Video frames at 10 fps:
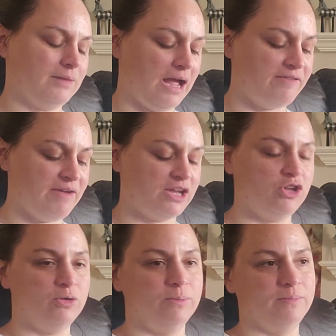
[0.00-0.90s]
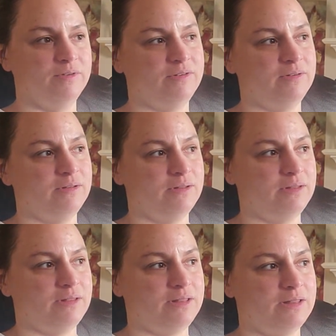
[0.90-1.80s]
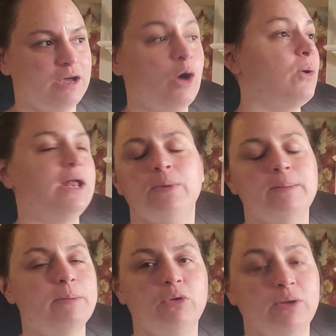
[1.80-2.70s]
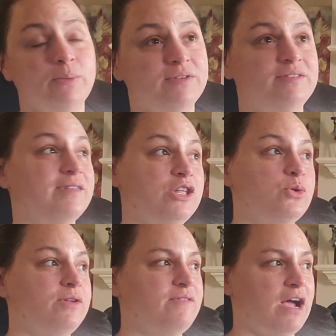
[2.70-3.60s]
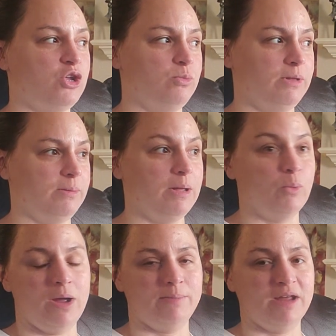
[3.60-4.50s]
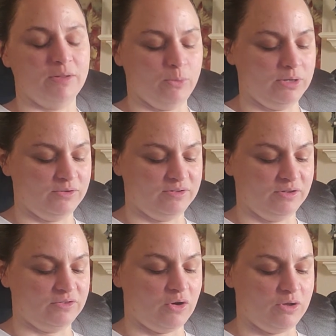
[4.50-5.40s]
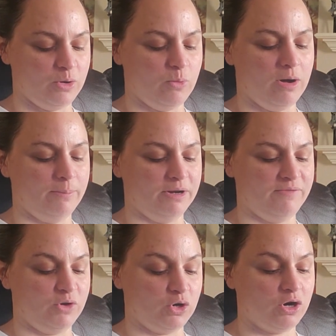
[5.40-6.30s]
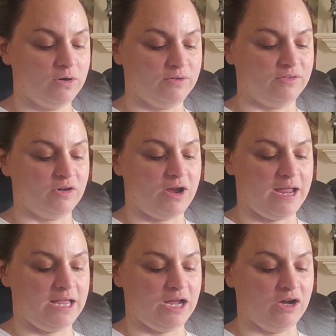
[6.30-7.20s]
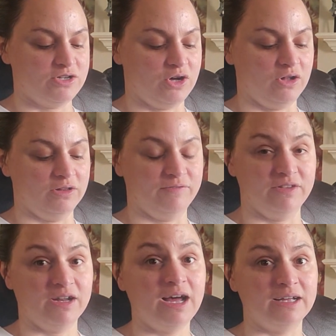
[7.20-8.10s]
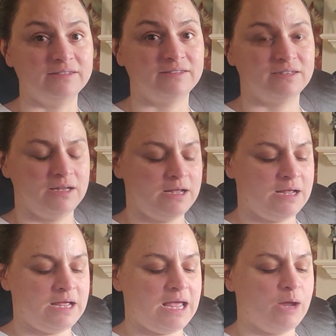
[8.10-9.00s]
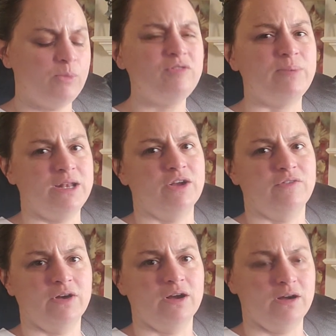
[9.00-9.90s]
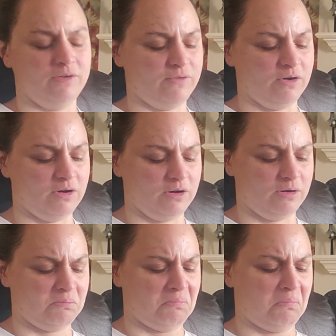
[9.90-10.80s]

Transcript: vacuumed Oh, anyway, my point was is that you can vacuum them and wipe down the windowsills all you want, but if your curtains are hanging on to all of the dust, and we've been here for